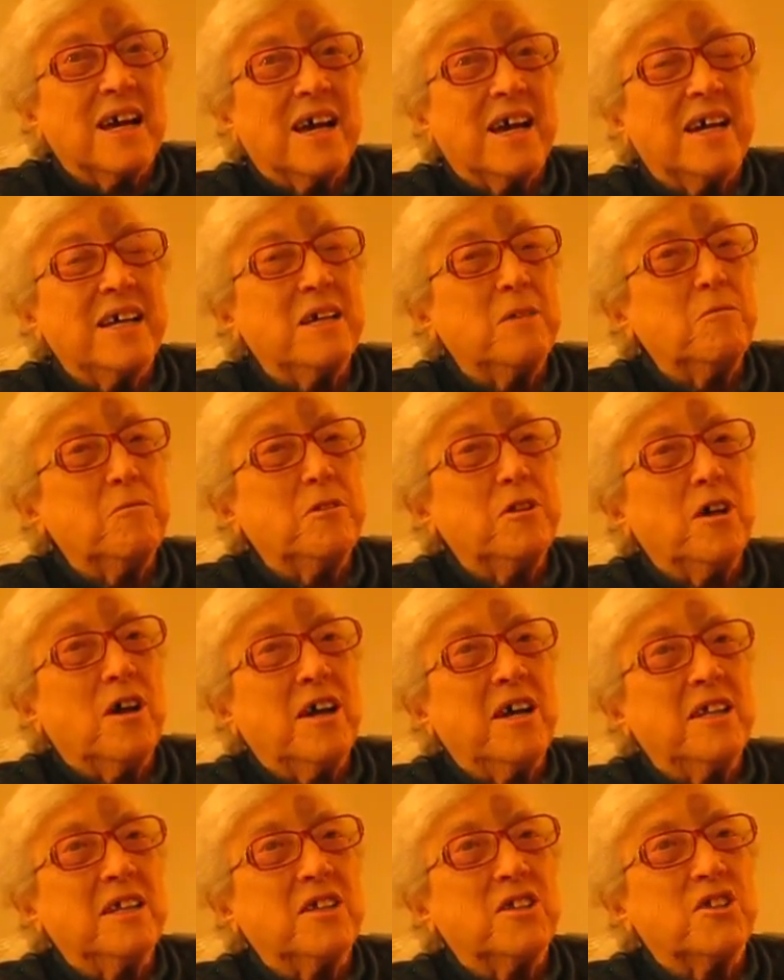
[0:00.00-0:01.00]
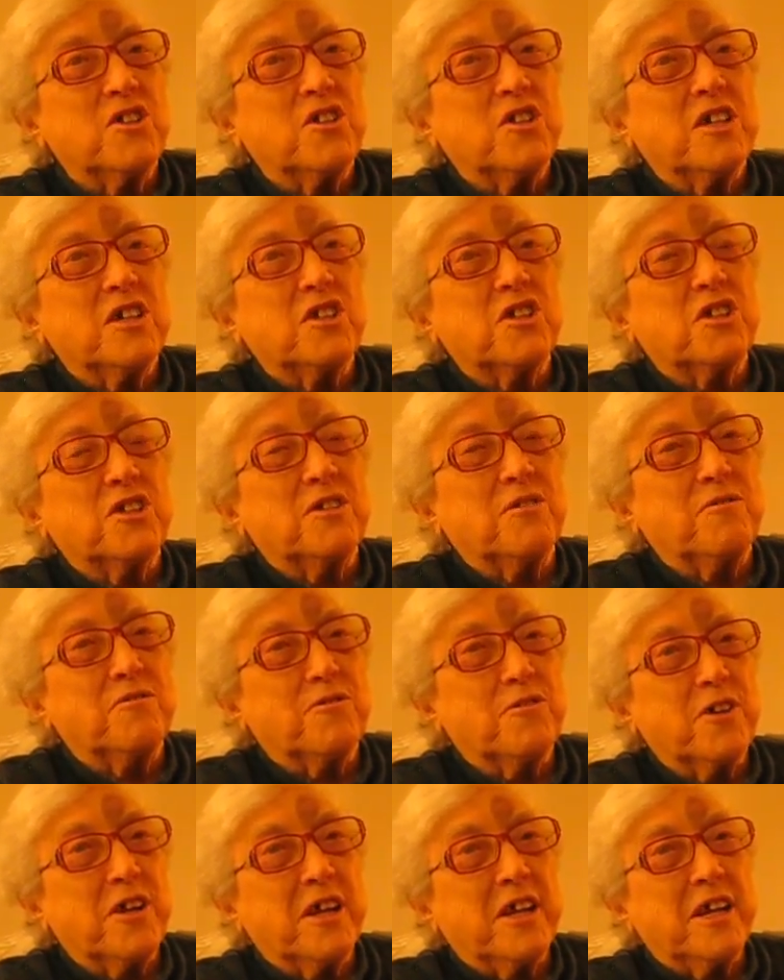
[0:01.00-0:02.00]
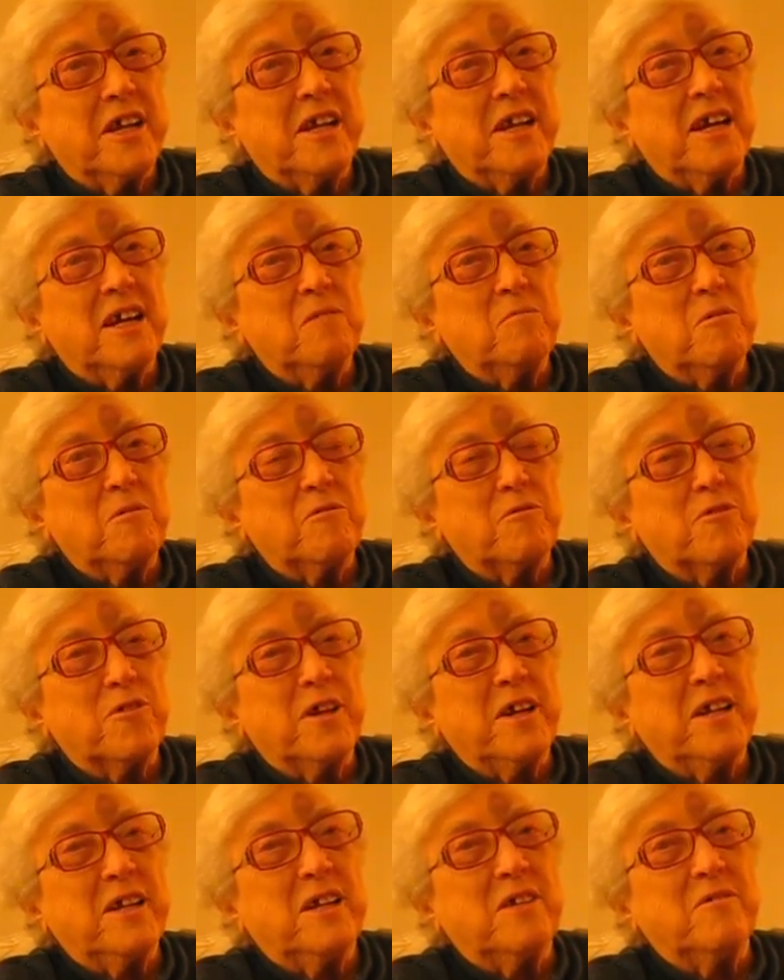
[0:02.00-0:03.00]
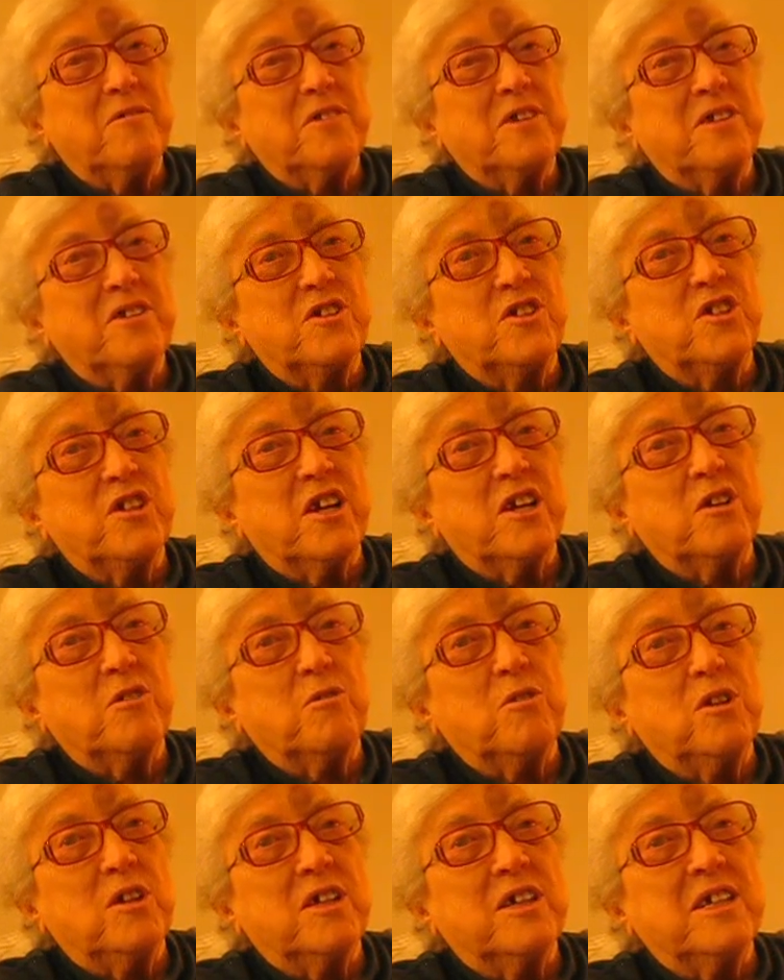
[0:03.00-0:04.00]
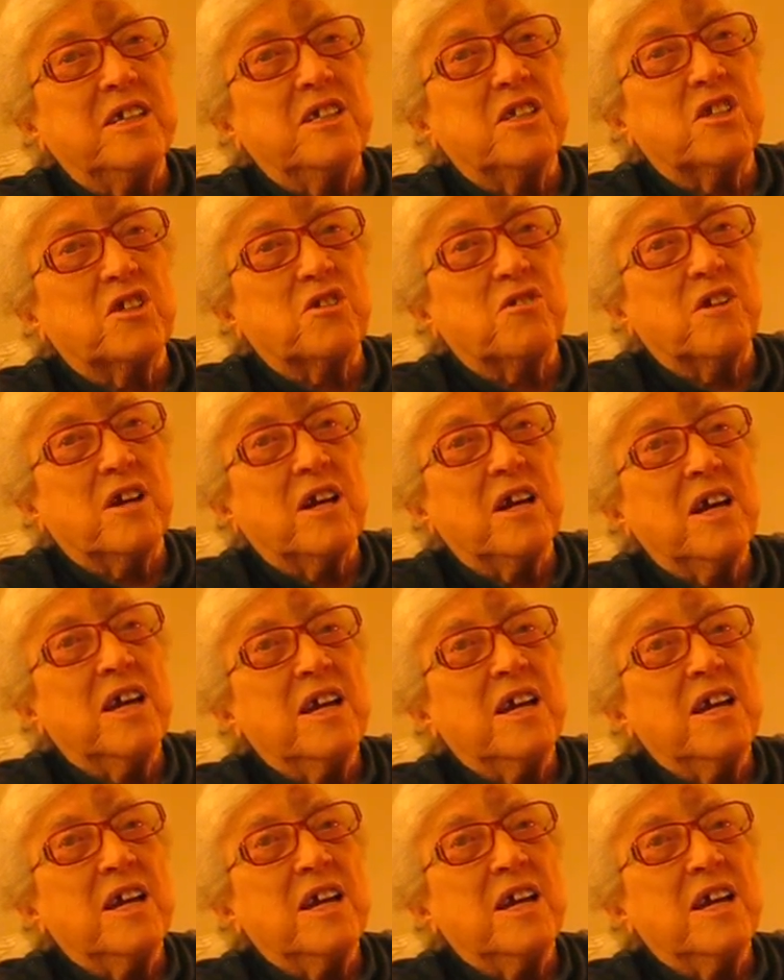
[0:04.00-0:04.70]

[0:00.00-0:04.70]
I am not what? just afraid. I'm afraid of general instru-